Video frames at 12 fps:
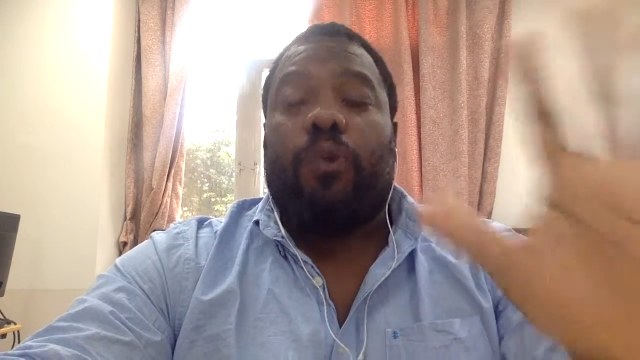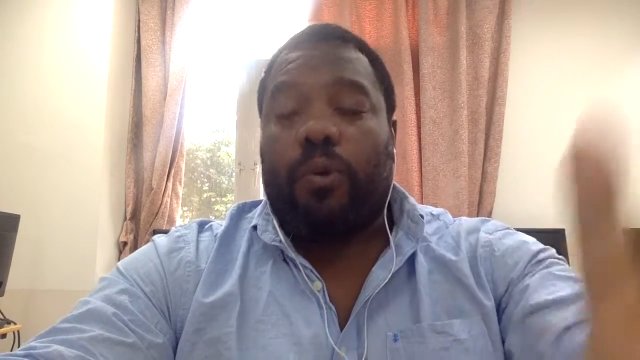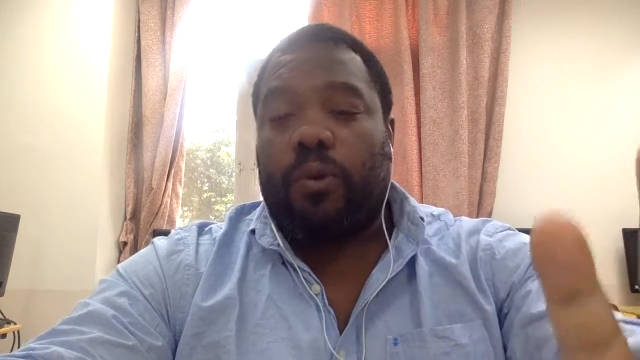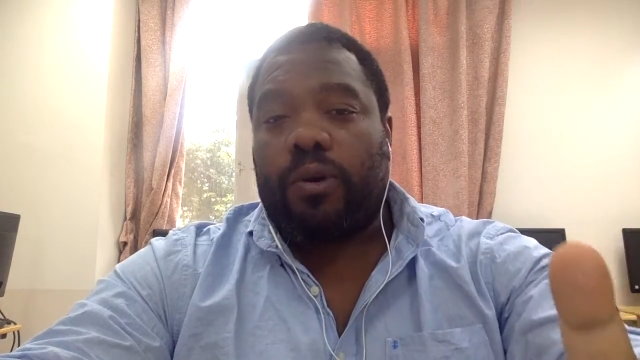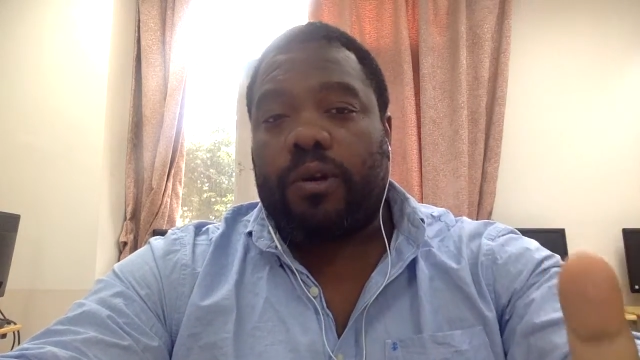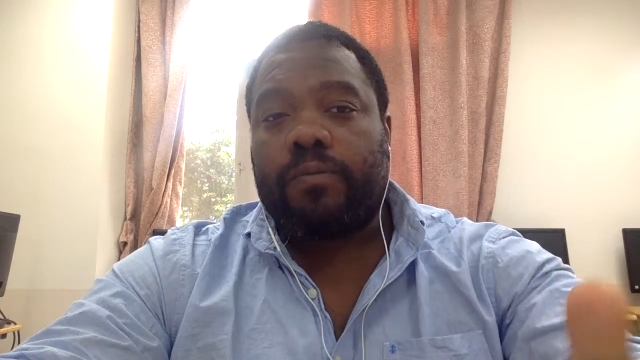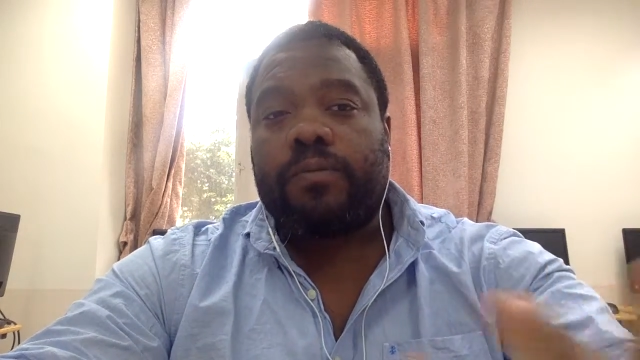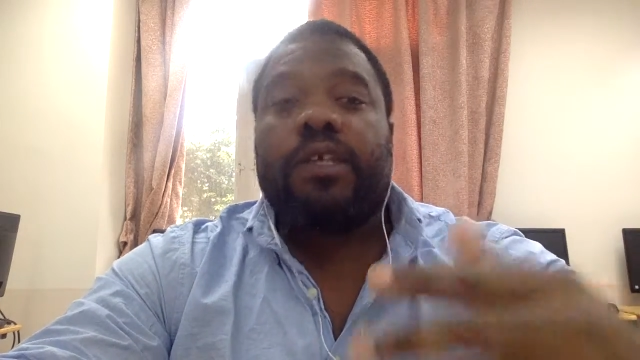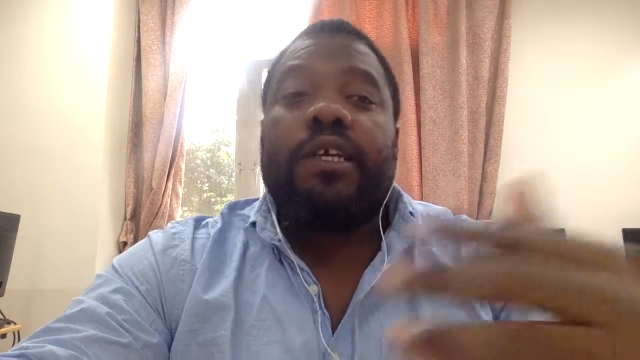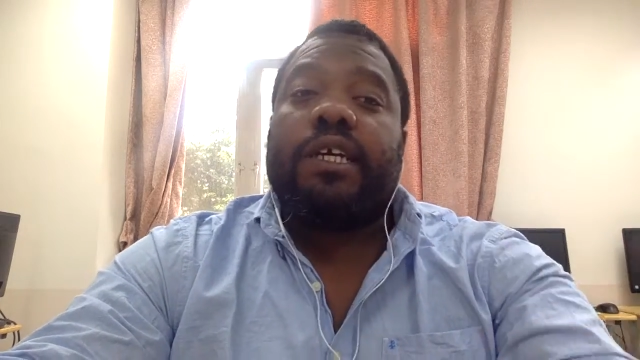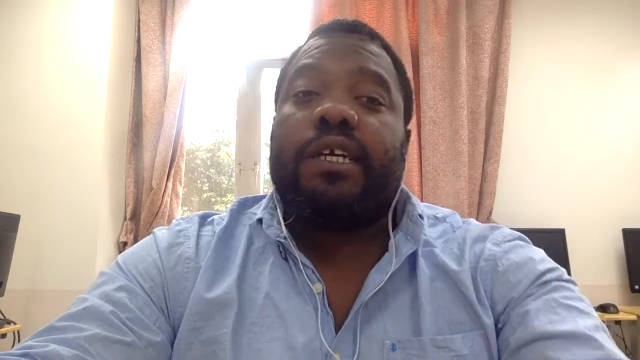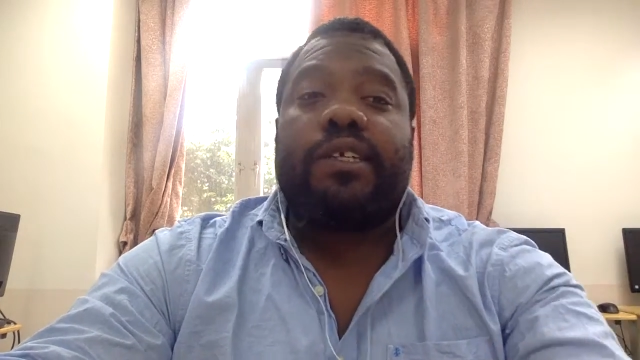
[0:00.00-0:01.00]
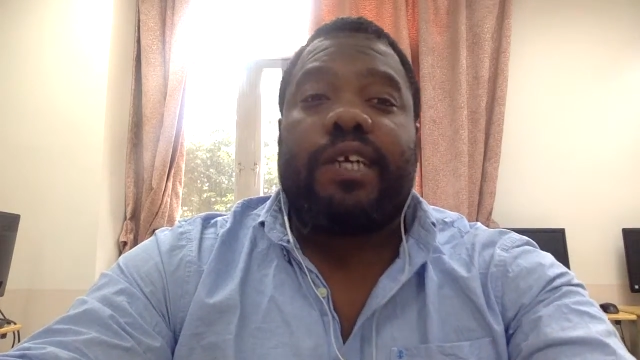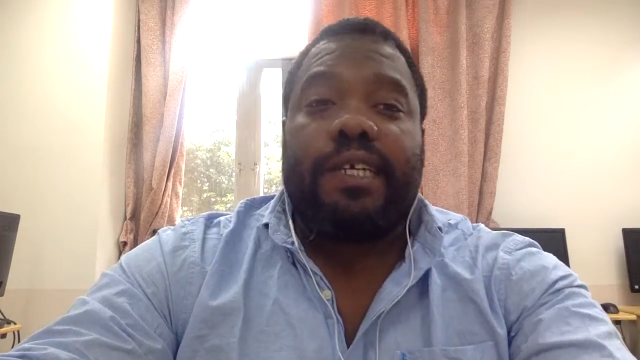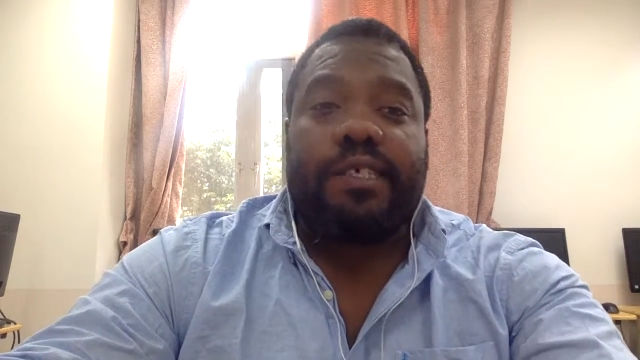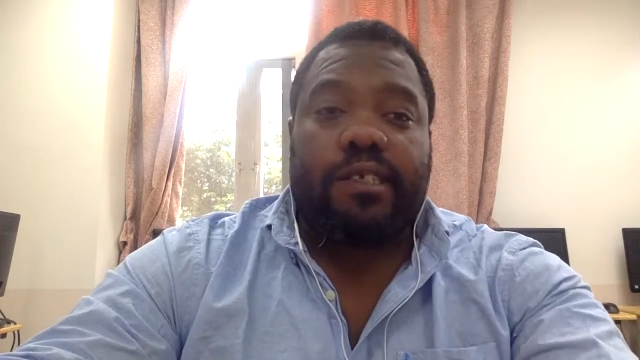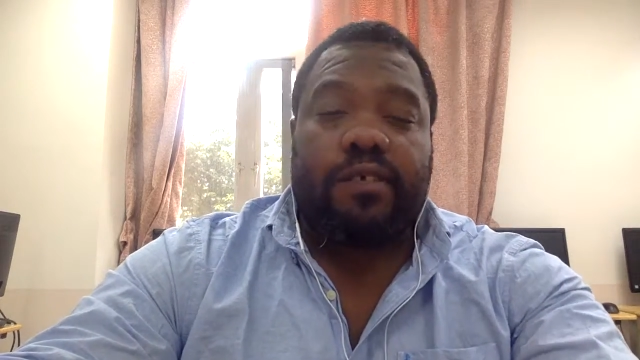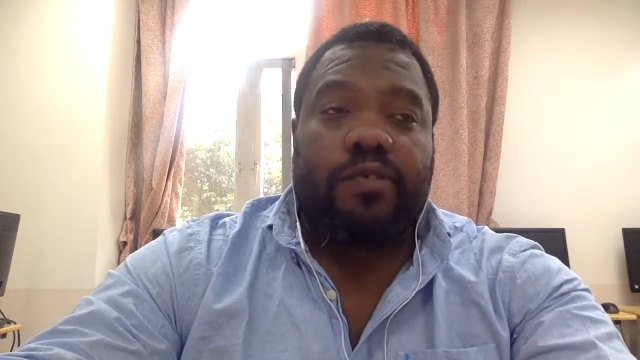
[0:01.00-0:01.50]
Or in
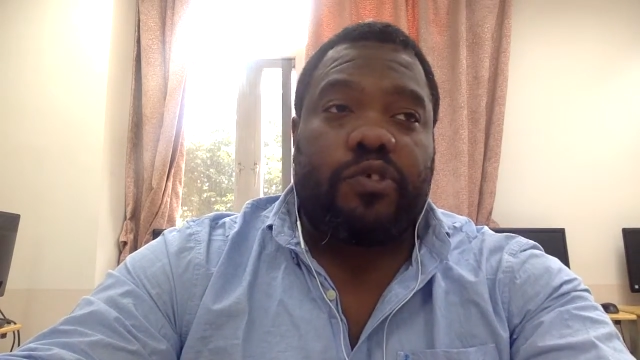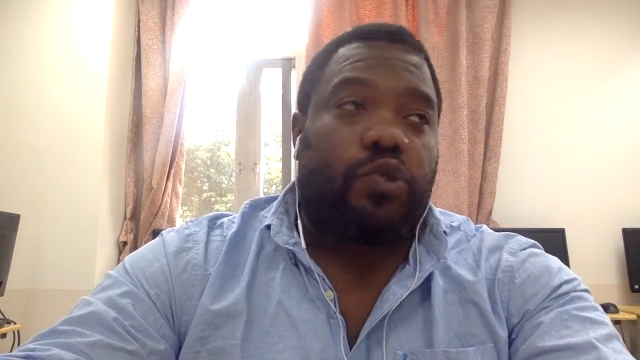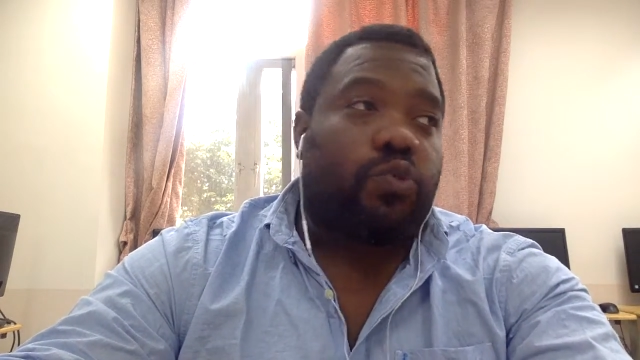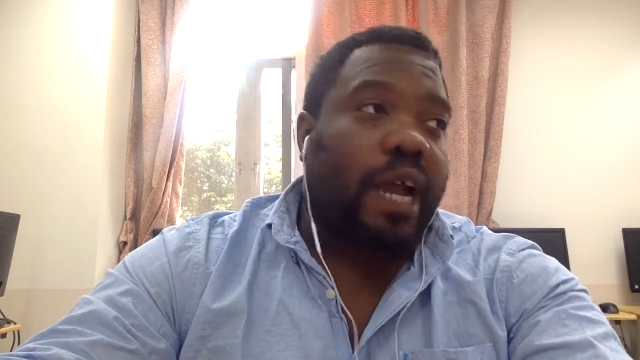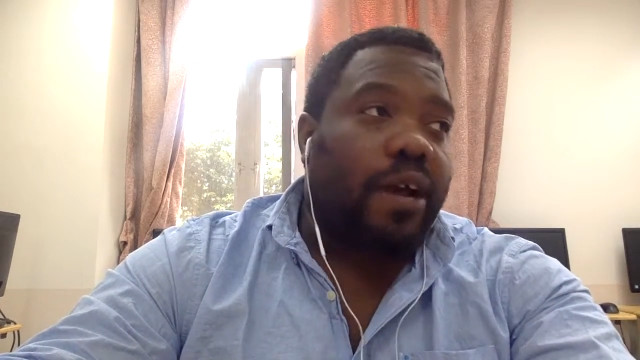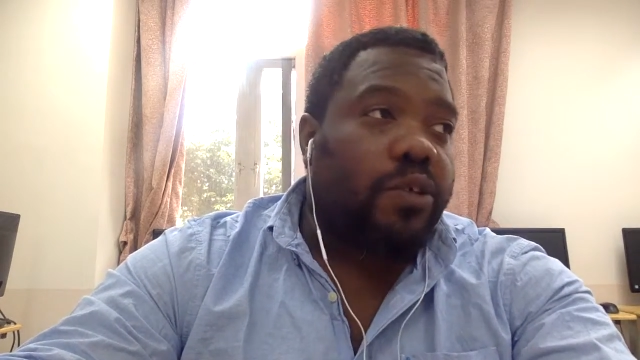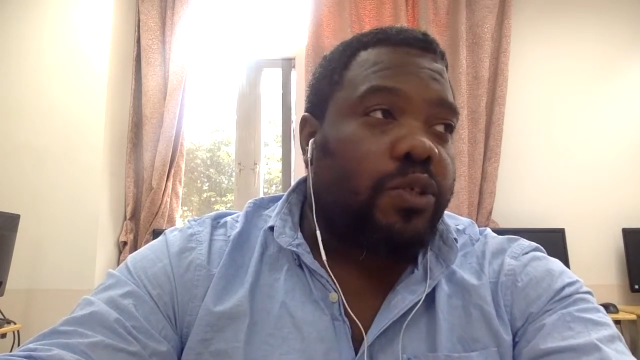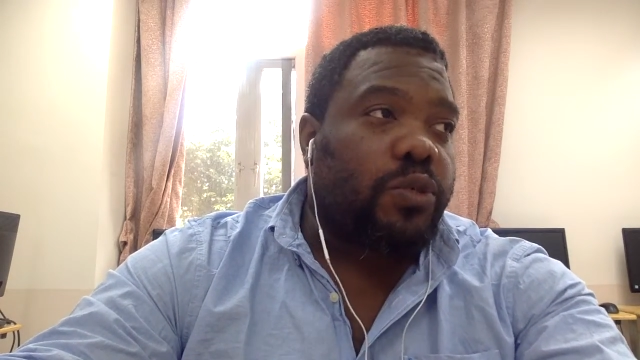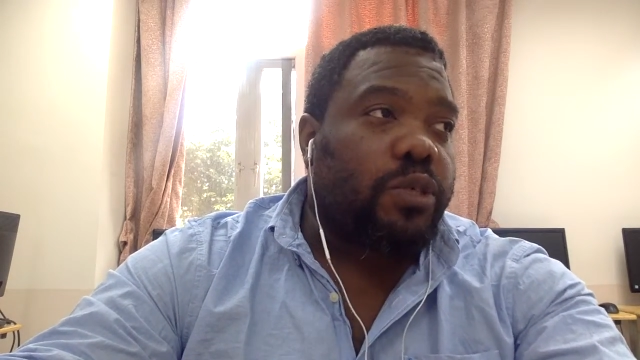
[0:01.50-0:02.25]
case of a drought